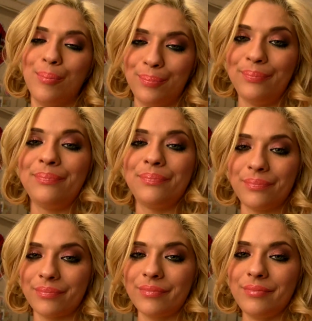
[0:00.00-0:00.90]
Do
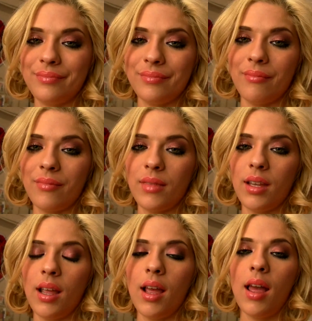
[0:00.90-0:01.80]
you like boys better than
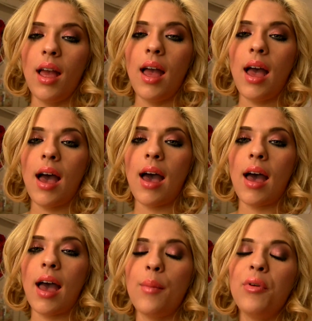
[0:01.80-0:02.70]
girls, or girls better than
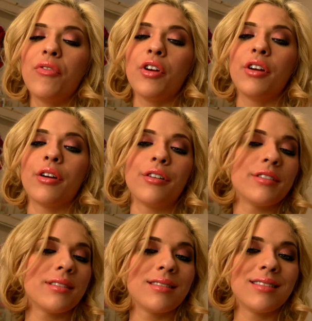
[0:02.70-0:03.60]
boys? I prefer
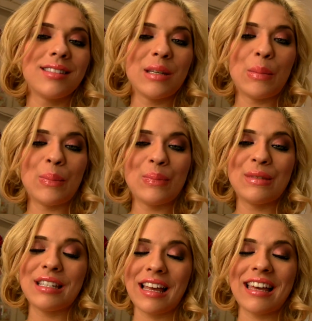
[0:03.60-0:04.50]
girls to
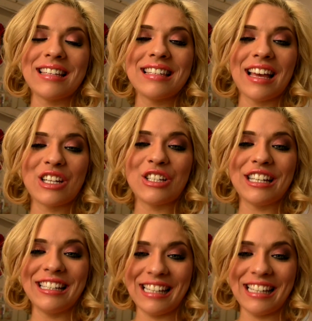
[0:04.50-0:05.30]
guys, actually.